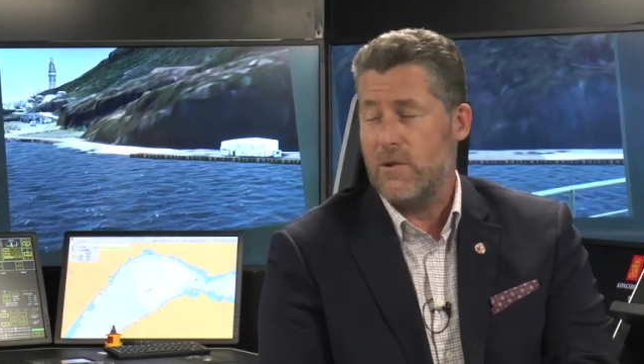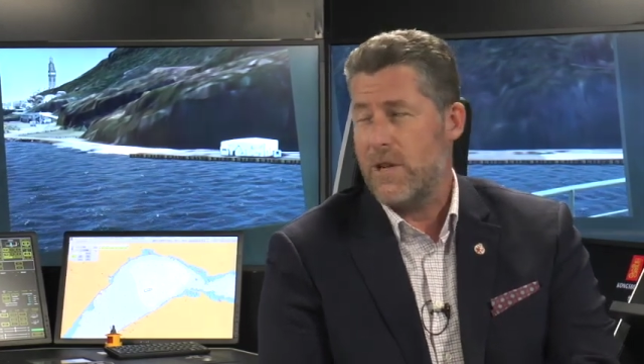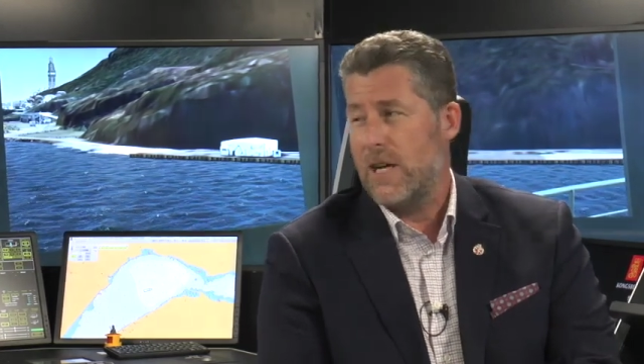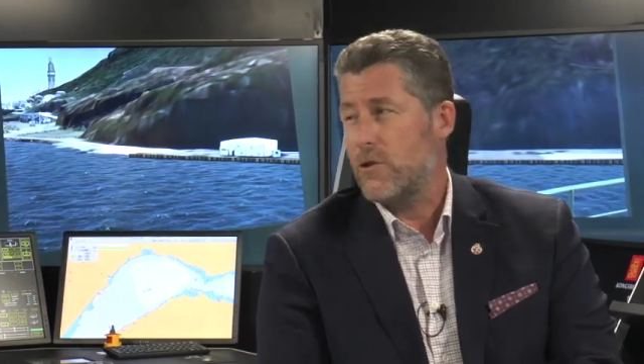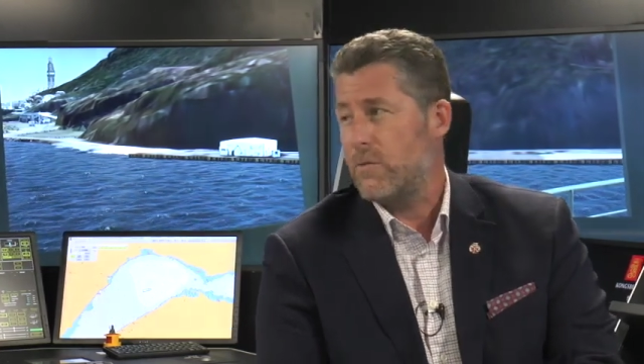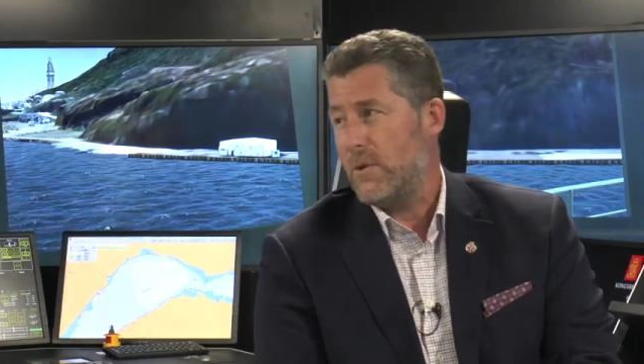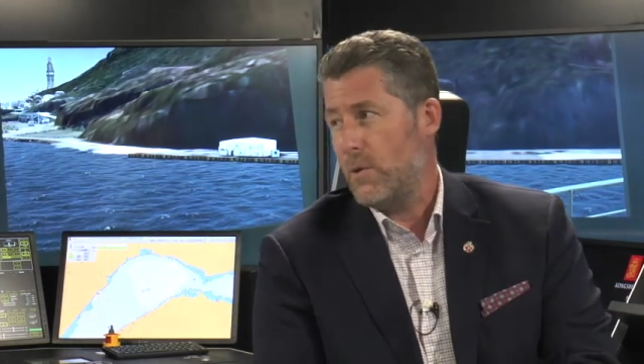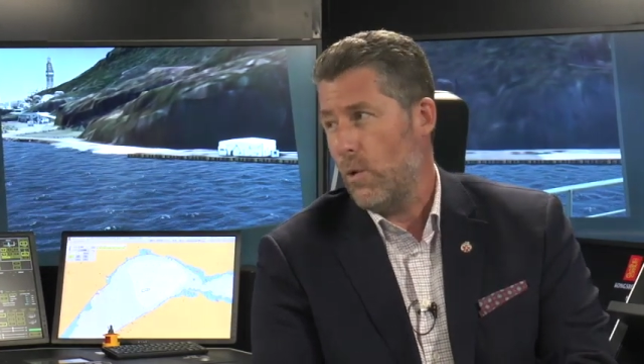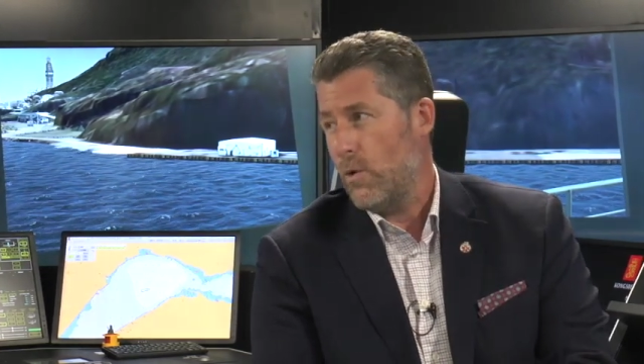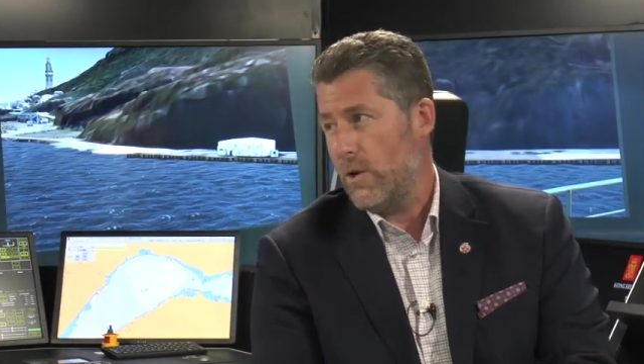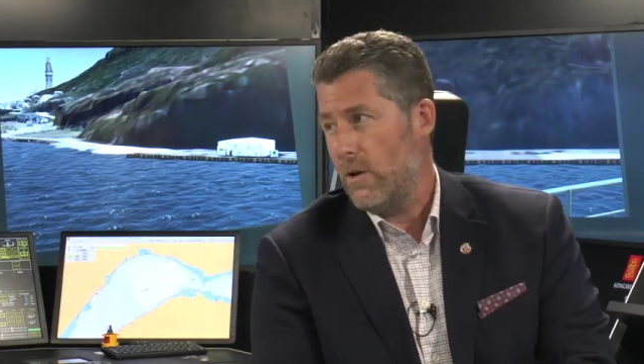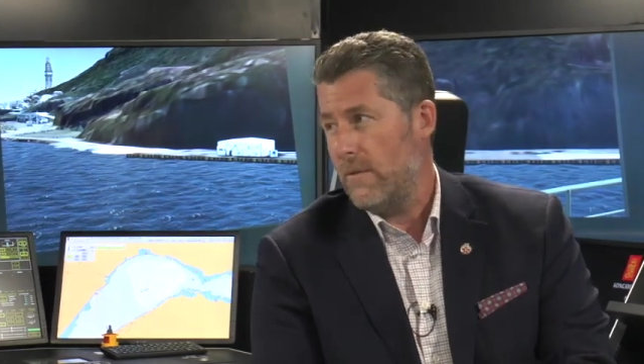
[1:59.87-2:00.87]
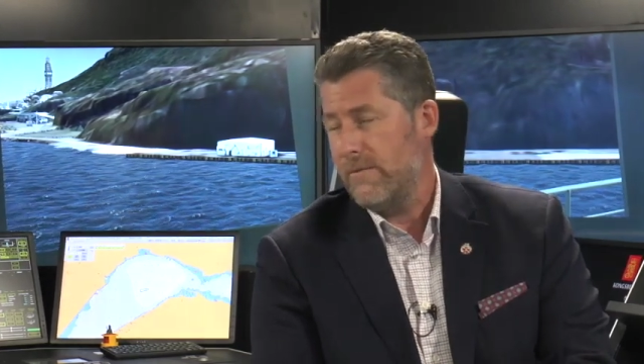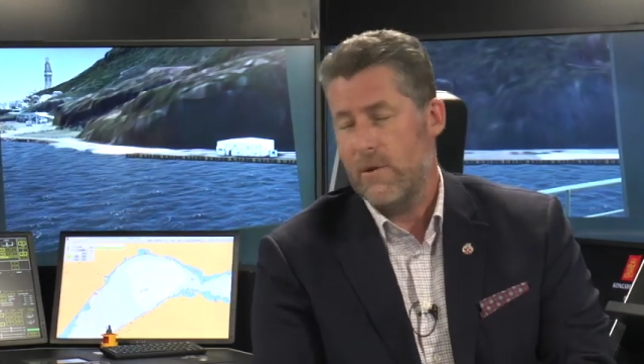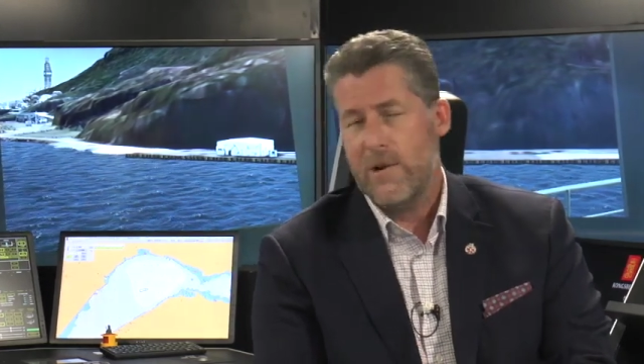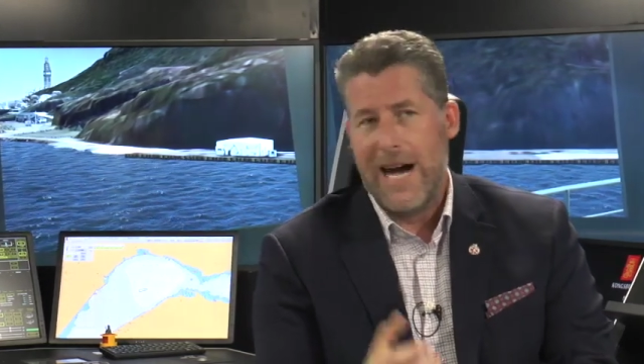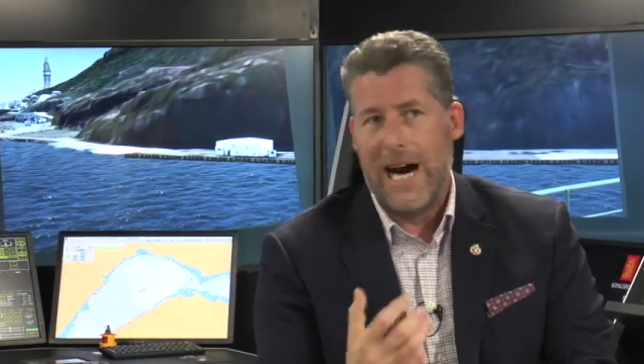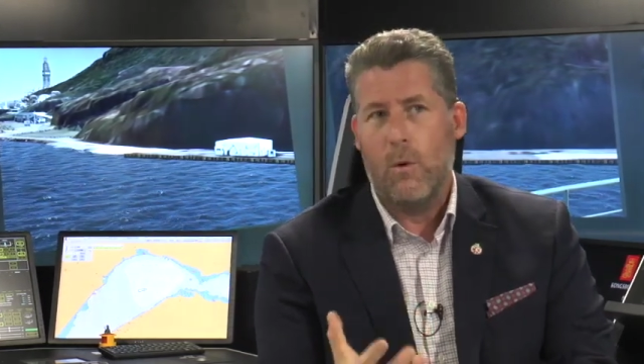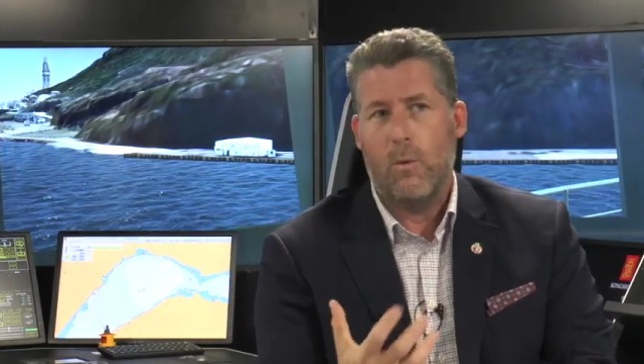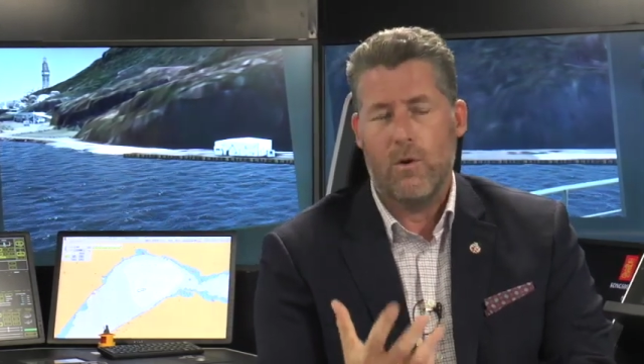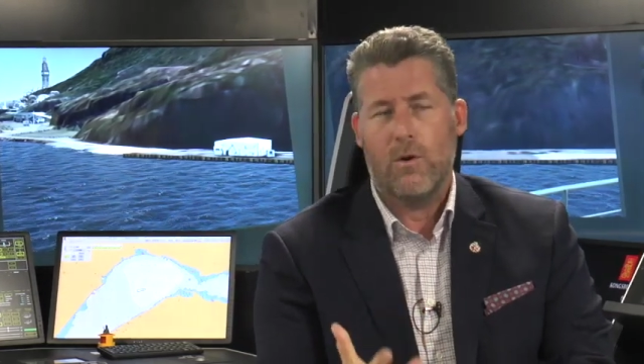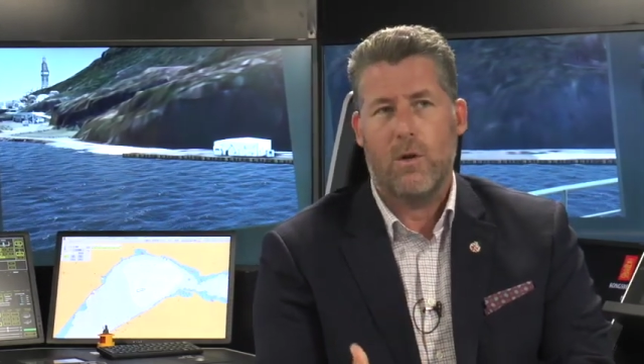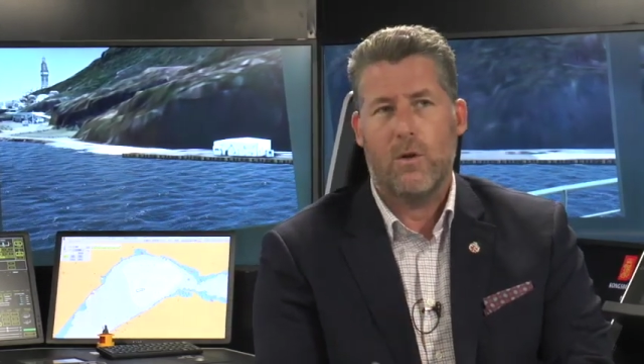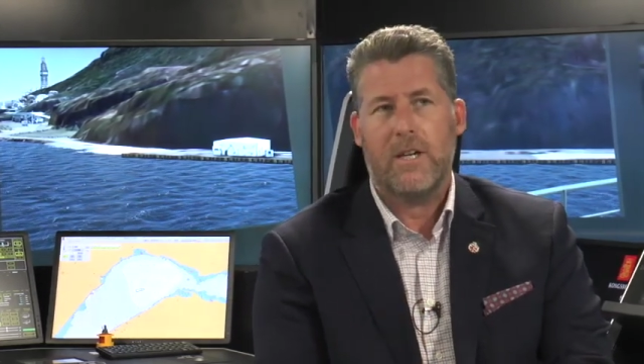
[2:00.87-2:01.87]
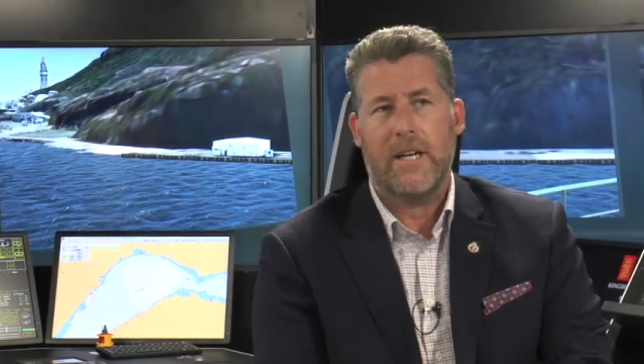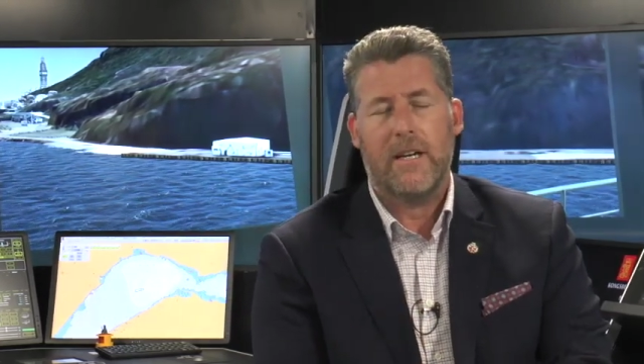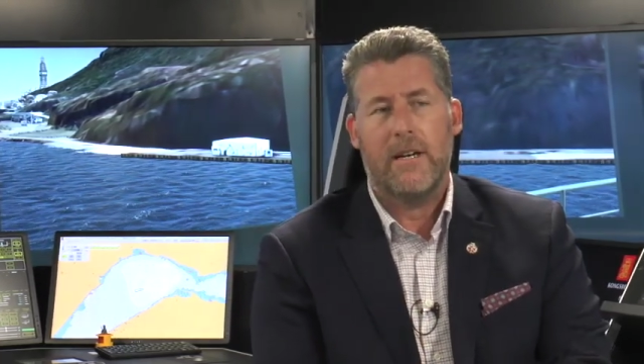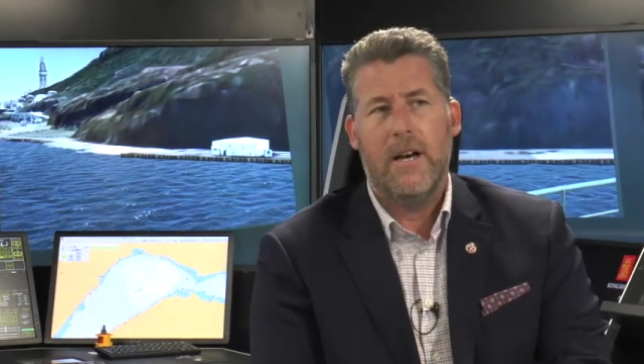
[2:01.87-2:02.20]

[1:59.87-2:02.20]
entrepreneurial, very outward looking.